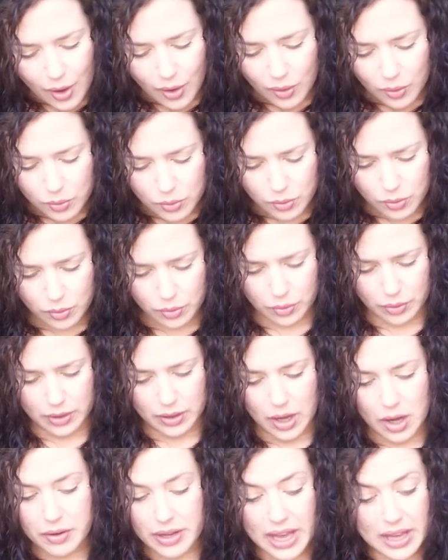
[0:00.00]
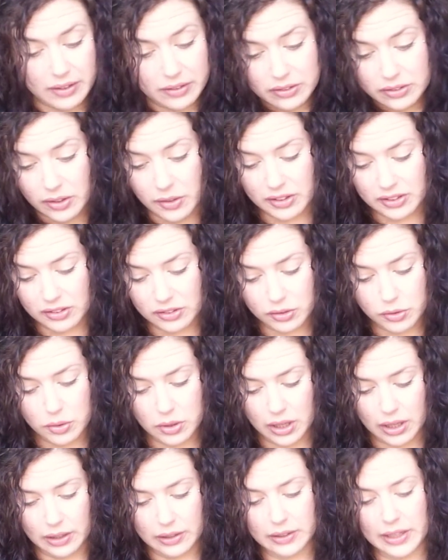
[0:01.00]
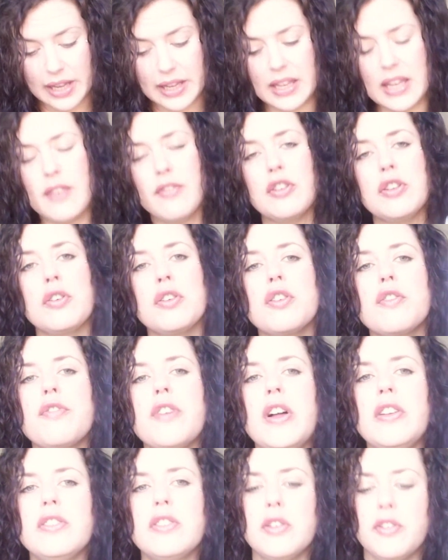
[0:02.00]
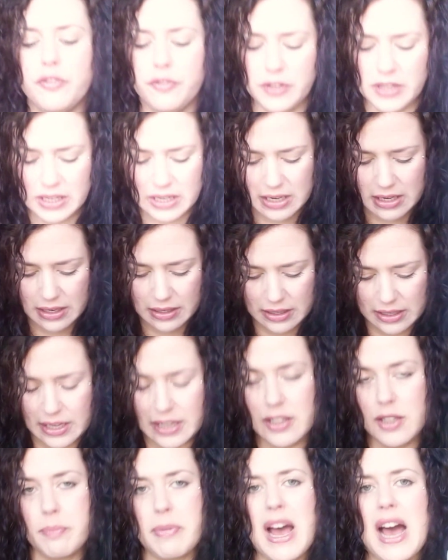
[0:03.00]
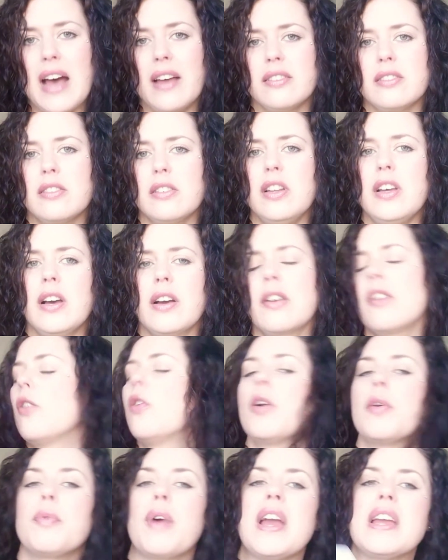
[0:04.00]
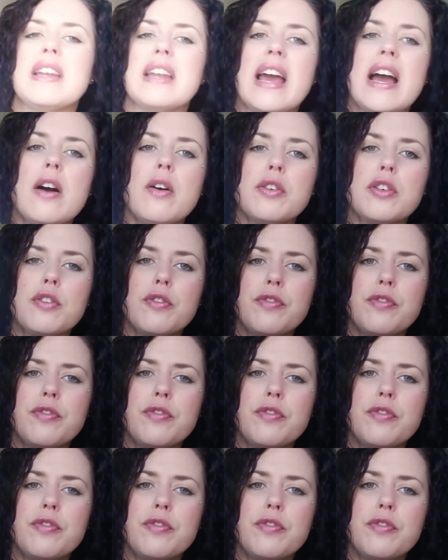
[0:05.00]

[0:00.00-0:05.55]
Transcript: Ooh, okay, so this is cool. Like, even though you felt defeated in the past, look, or right now you